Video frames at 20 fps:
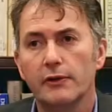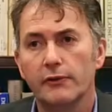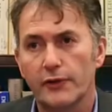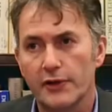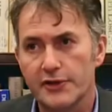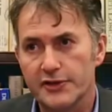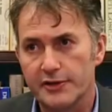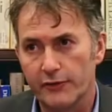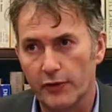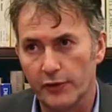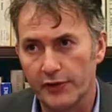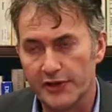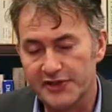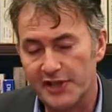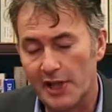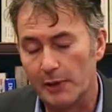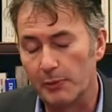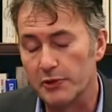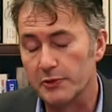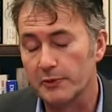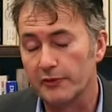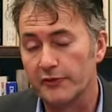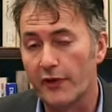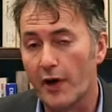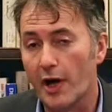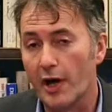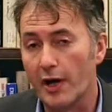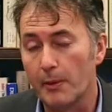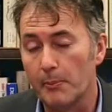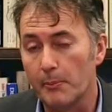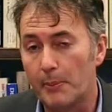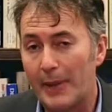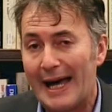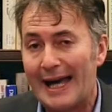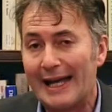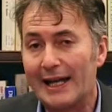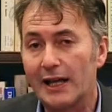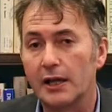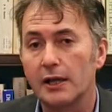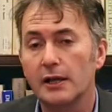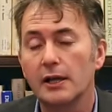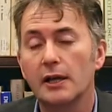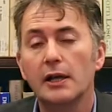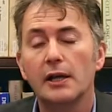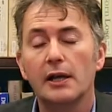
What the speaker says: First of all, the establishment of a bank,